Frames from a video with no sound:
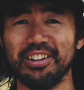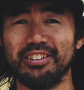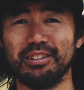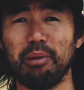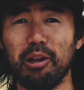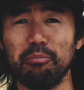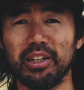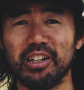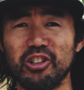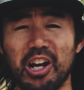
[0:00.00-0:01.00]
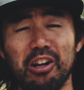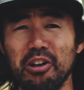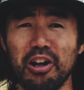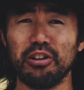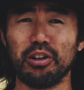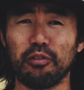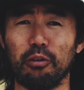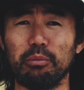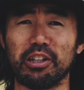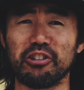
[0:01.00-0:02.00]
This is a mountain biking channel, not a
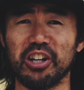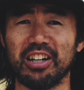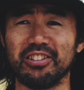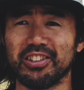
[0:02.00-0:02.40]
filmmaking channel,